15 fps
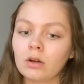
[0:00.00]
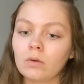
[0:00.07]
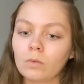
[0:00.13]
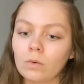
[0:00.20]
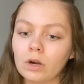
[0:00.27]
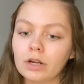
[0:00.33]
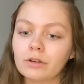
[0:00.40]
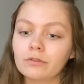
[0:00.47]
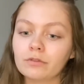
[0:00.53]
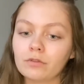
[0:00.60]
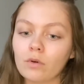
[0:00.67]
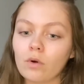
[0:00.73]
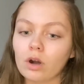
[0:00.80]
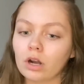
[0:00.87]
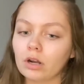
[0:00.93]
and
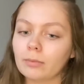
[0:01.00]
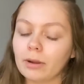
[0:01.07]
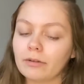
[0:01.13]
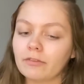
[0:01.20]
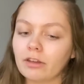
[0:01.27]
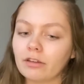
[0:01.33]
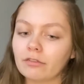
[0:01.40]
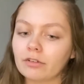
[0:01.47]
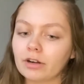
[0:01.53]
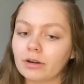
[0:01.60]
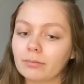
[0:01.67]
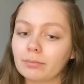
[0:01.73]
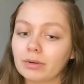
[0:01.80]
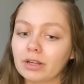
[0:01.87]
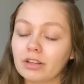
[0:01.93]
4 are my
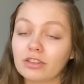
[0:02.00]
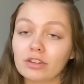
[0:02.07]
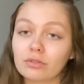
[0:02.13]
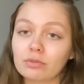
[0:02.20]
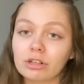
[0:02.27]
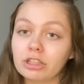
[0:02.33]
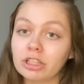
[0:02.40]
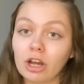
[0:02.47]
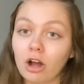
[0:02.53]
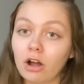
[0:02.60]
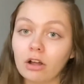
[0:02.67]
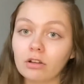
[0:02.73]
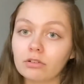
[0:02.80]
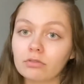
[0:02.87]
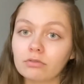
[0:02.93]
favorite, but they're really
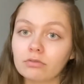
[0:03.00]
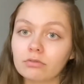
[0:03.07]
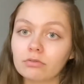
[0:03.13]
all